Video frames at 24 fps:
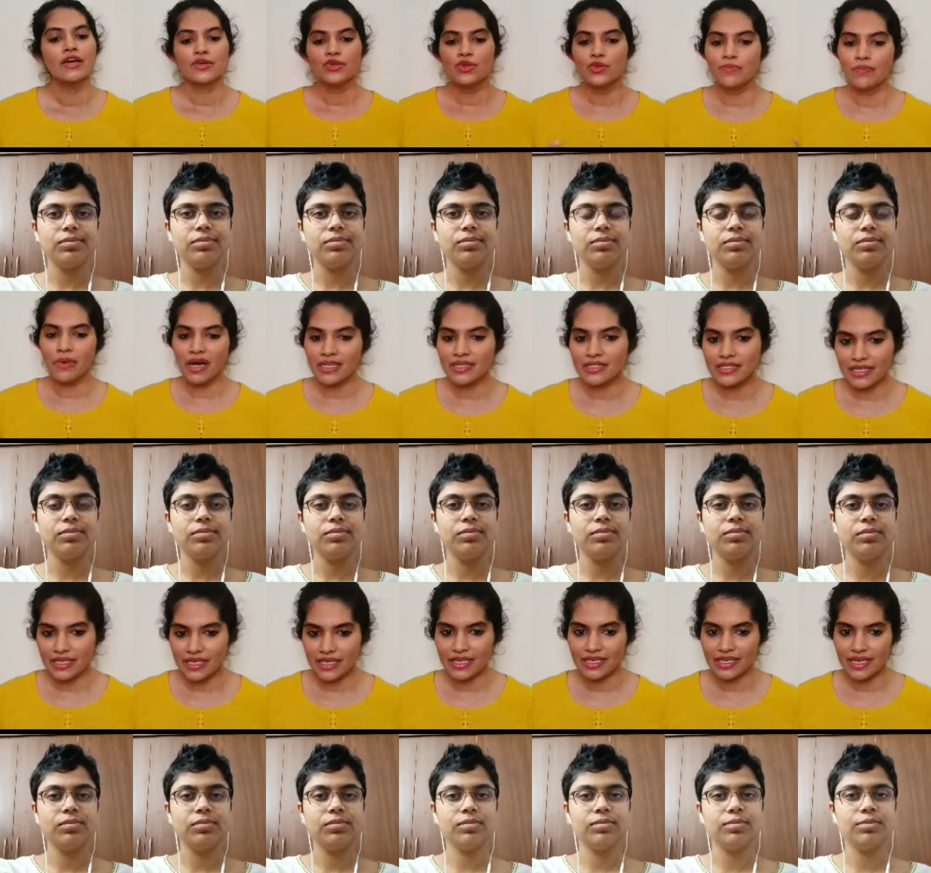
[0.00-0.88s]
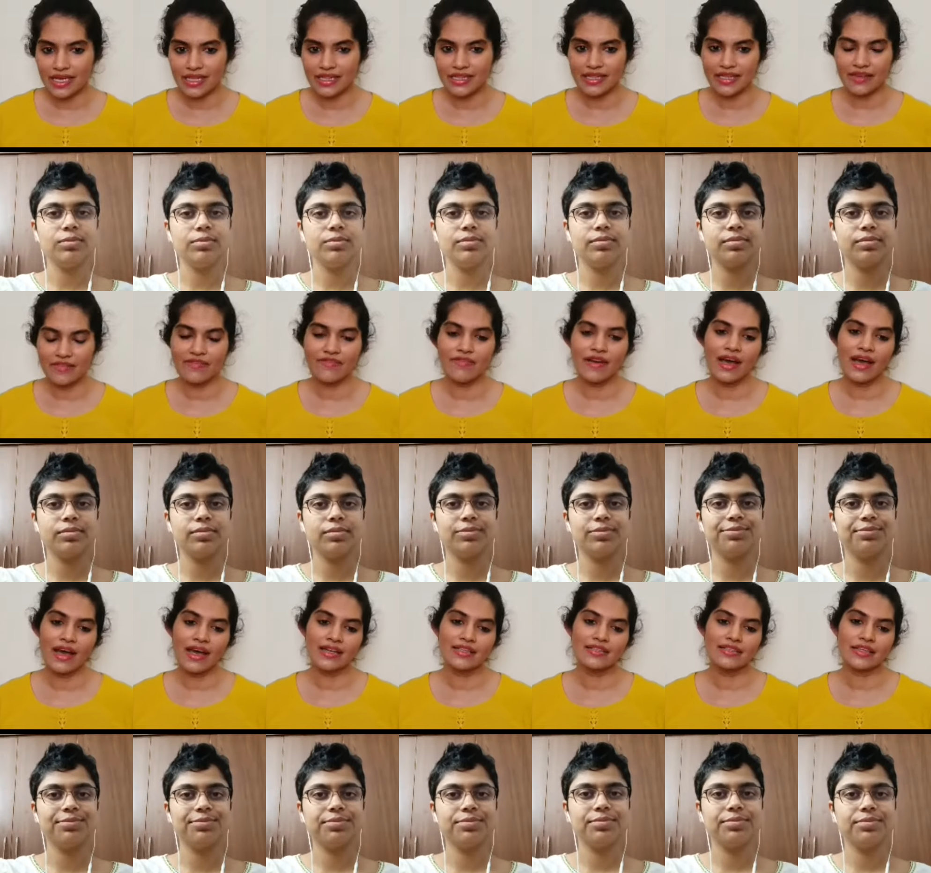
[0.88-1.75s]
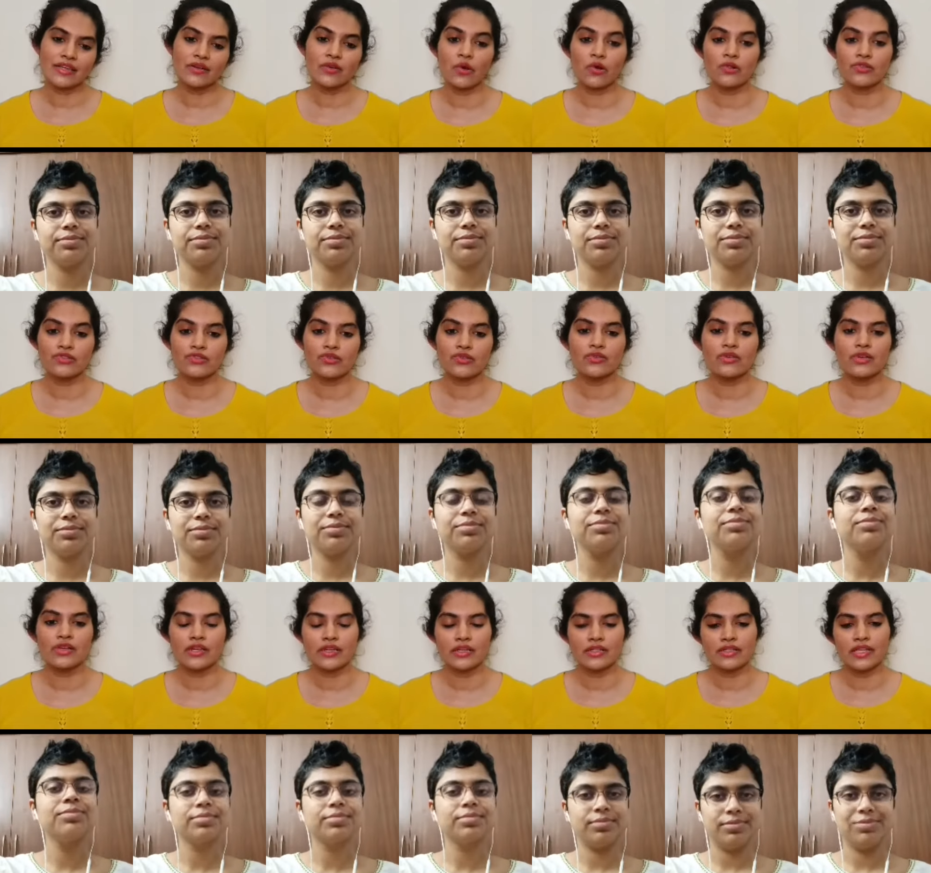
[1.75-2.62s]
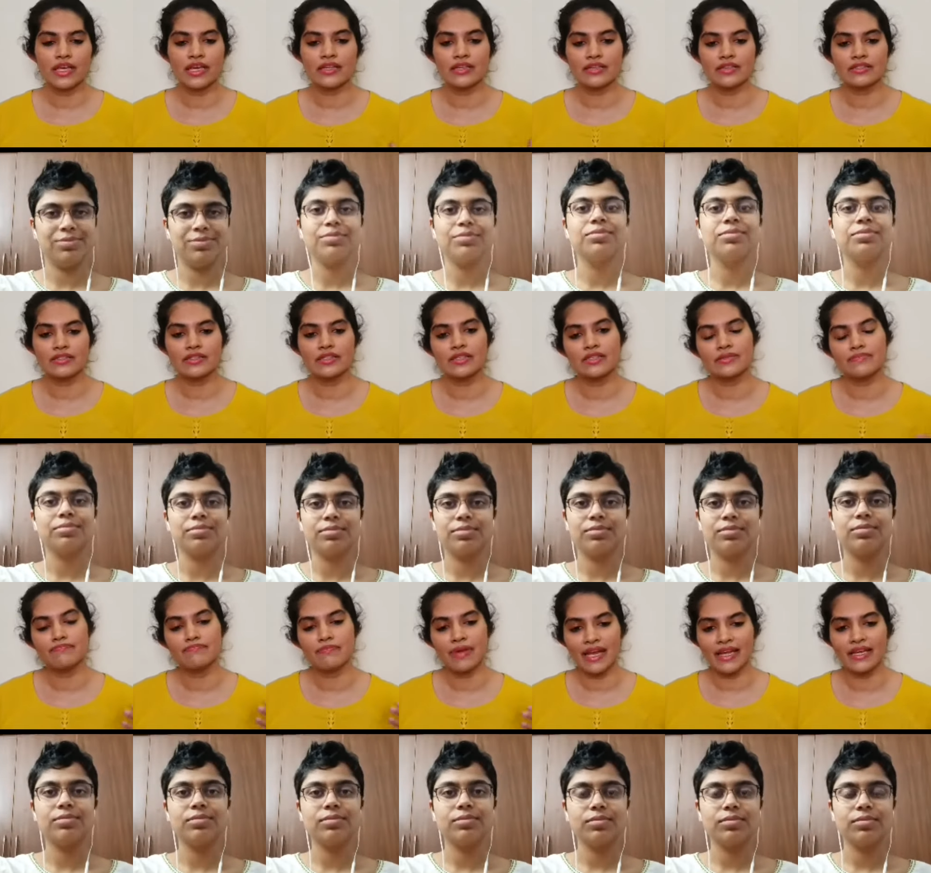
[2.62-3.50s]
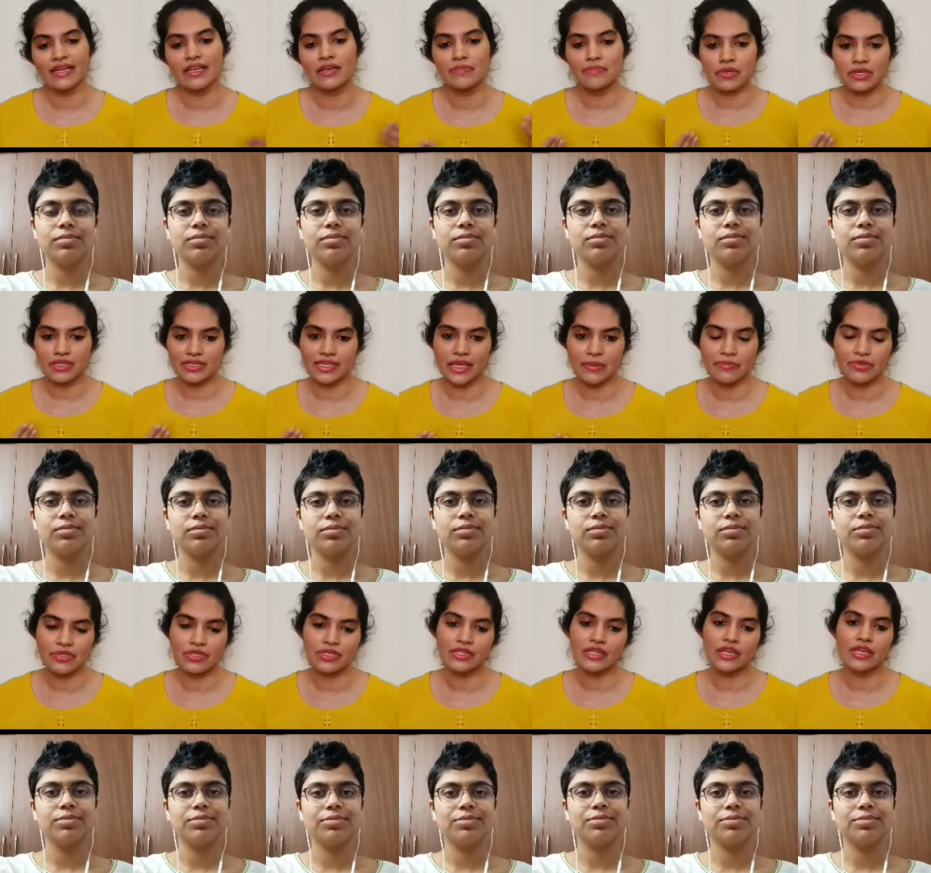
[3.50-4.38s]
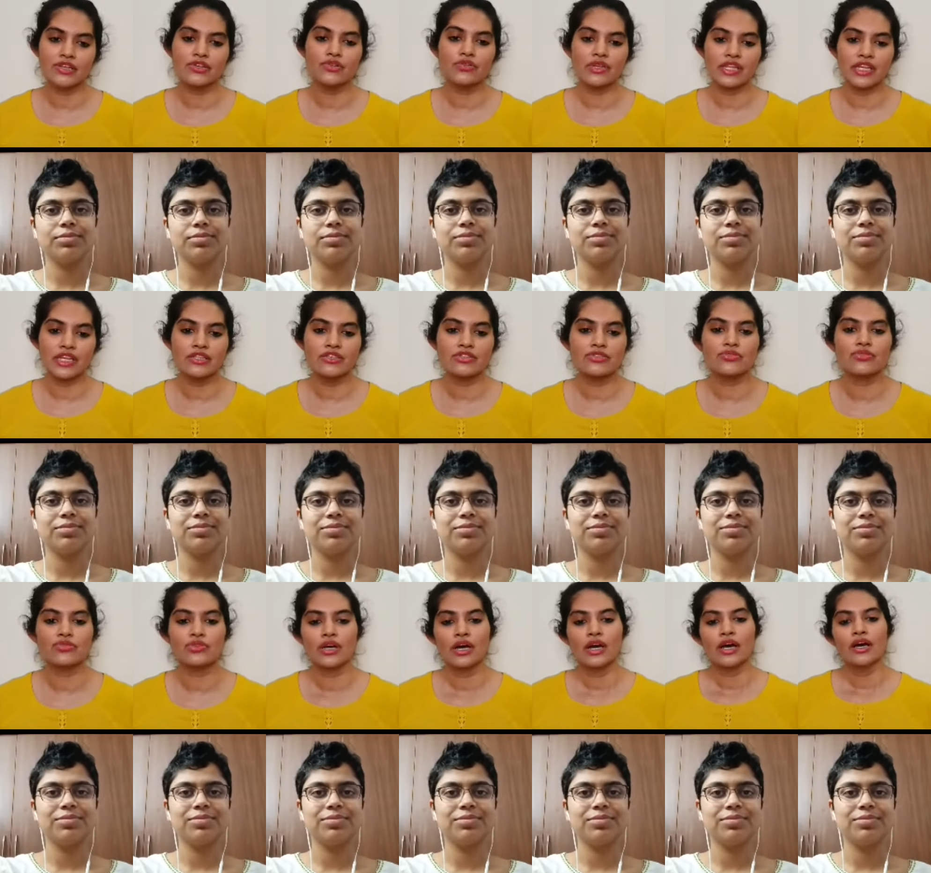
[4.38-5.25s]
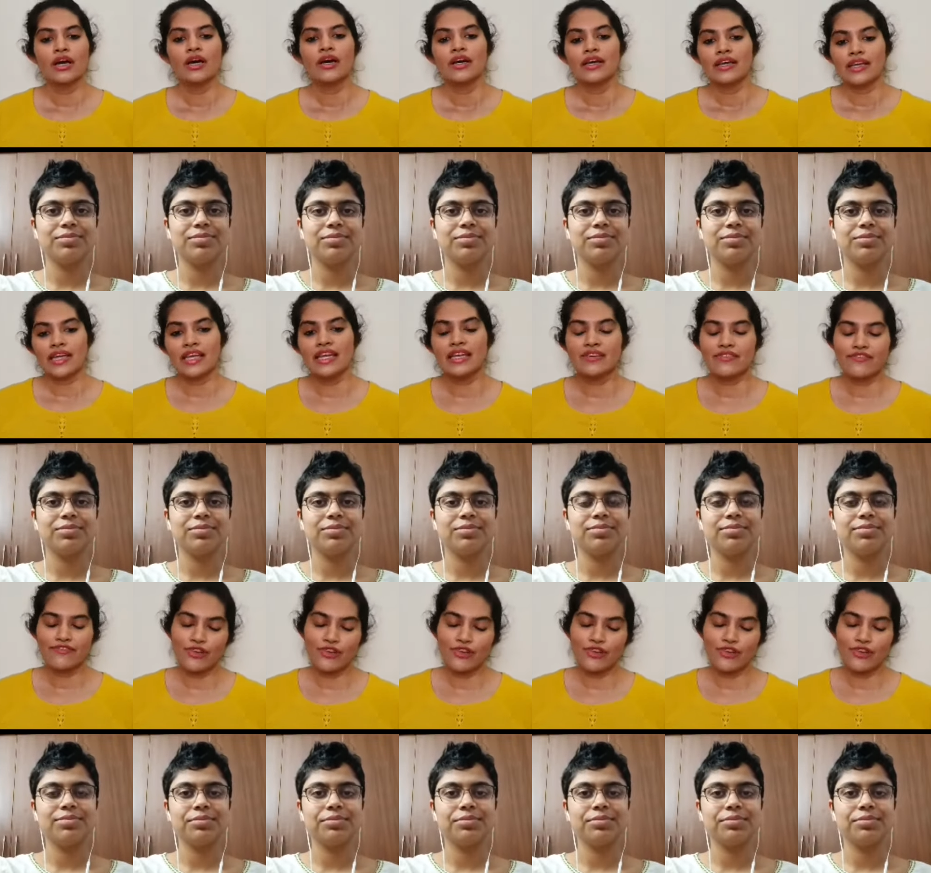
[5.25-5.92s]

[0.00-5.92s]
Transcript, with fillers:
Speaker 1: you must eat healthy fats, and also there is this mental perception that you need to eat